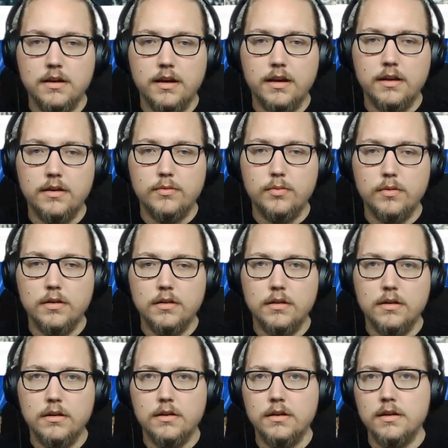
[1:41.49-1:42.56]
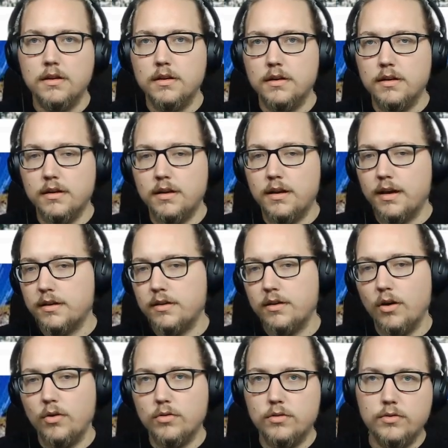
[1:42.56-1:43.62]
it will like
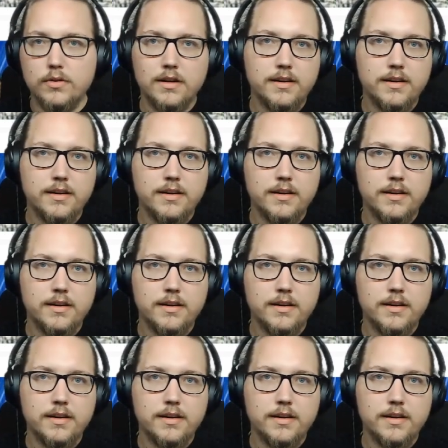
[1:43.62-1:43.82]
go to the